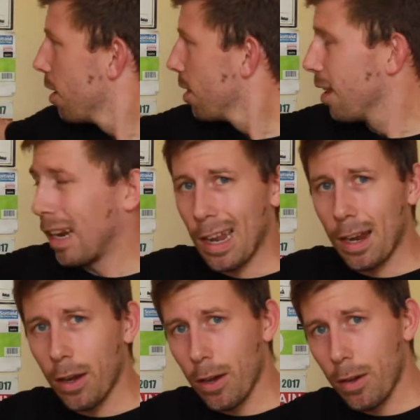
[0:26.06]
the
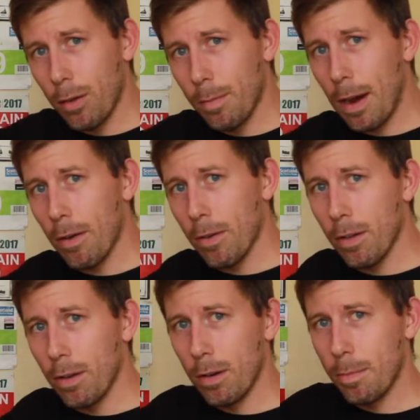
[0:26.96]
Glencoe
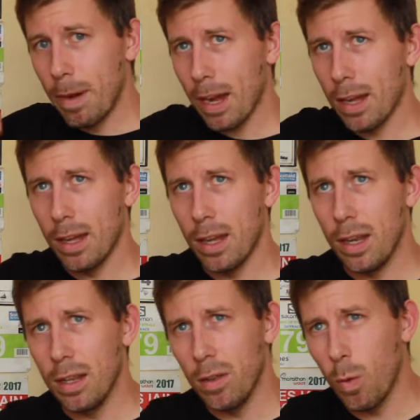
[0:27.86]
Marathon, back
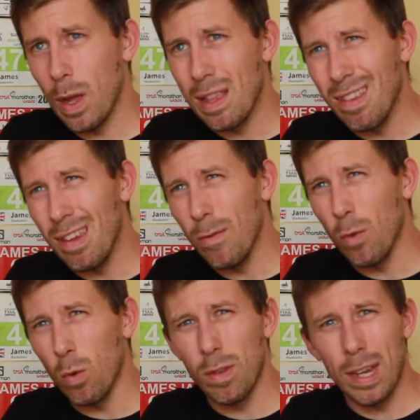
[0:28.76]
in
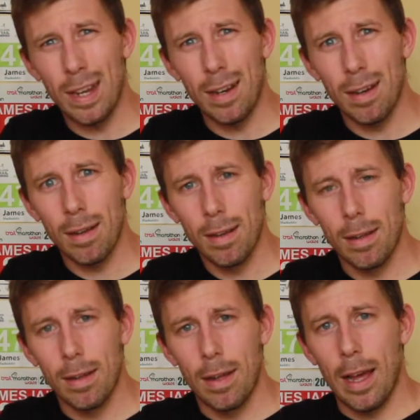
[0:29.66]
2014.
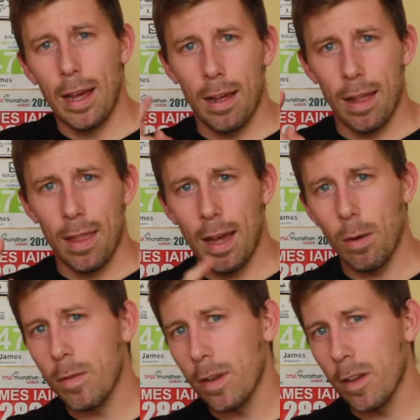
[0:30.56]
That
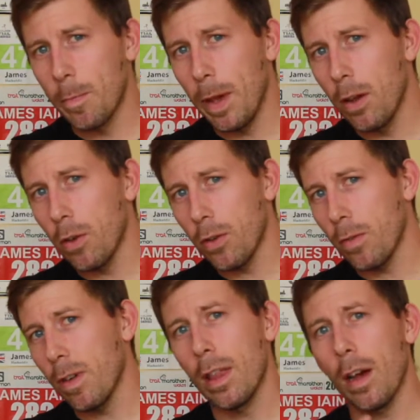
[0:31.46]
was in a Speedcross
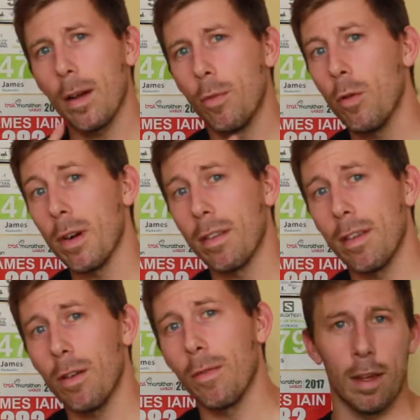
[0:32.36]
3 that I bought
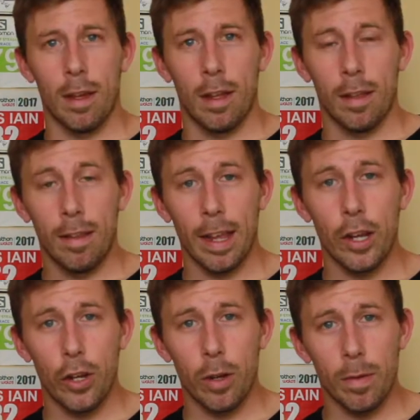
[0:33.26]
myself. Today's
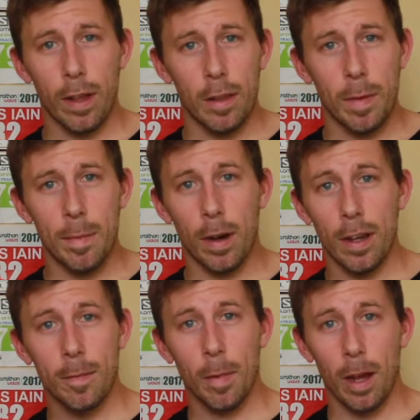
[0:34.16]
shoe was sent to me by
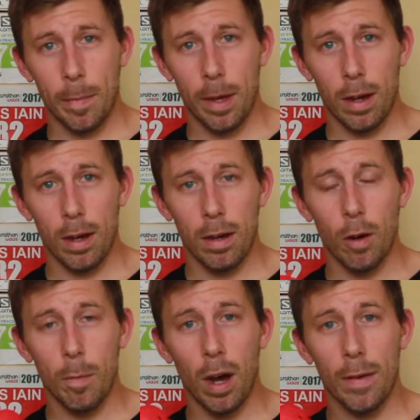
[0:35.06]
Spike PR
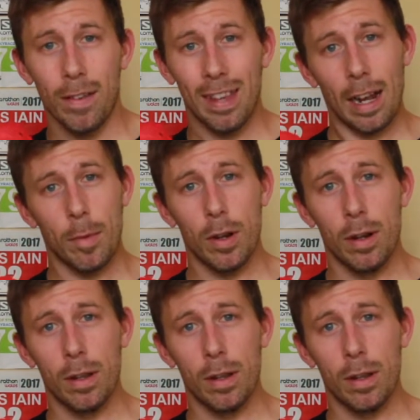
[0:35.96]
on behalf of Salomon.